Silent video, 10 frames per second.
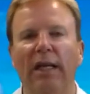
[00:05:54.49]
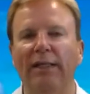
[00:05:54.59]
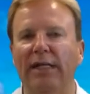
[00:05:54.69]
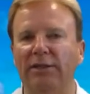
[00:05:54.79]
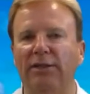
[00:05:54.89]

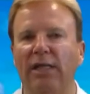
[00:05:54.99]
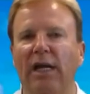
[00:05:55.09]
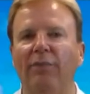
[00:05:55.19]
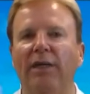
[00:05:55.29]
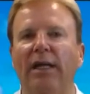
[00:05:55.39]
and that's the
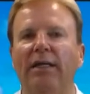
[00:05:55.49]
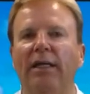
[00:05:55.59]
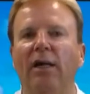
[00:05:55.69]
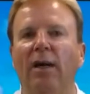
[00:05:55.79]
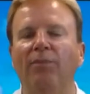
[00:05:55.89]
time that I
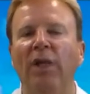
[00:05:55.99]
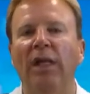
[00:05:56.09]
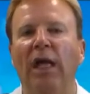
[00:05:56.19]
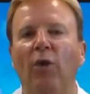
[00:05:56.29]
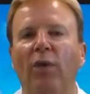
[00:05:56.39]
get up.
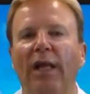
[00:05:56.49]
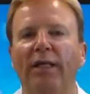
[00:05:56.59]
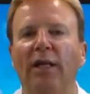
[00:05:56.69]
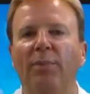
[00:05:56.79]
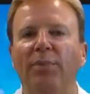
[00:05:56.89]
And when I
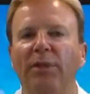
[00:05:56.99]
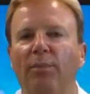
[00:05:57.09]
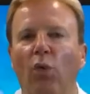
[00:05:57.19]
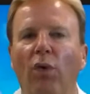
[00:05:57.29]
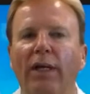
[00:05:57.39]
get up in the
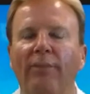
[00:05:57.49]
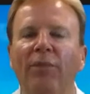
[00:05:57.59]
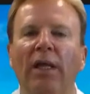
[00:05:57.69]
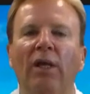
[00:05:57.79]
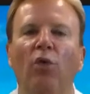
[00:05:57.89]

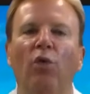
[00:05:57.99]
morning,